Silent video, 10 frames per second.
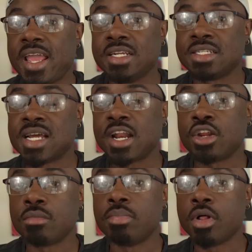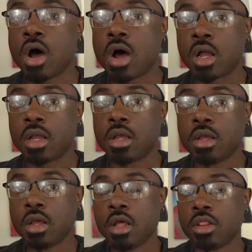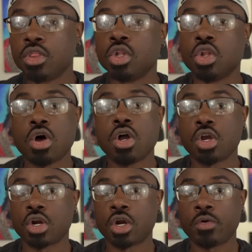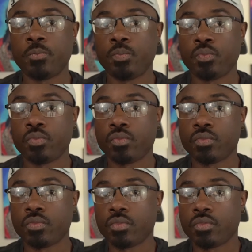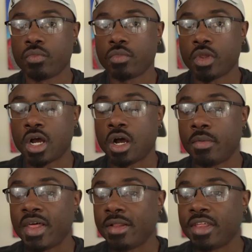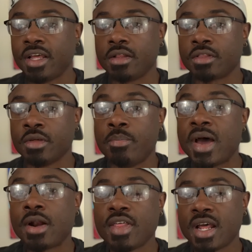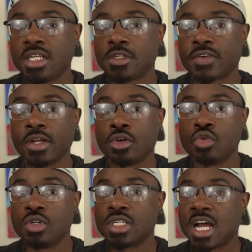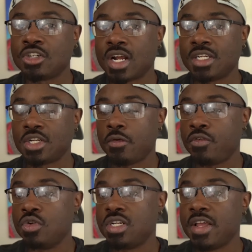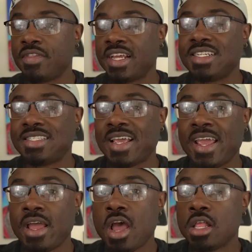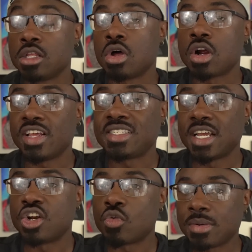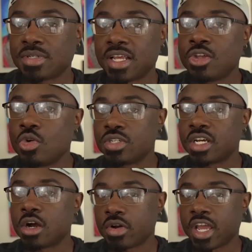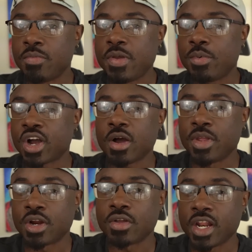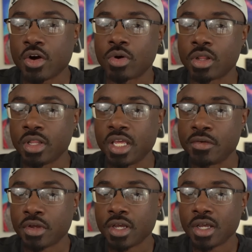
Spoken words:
inside of your blog, the longer the better that is in Google's eyes, right? So the longer they stay on your website, Google's like, okay, people come here and they don't want to leave.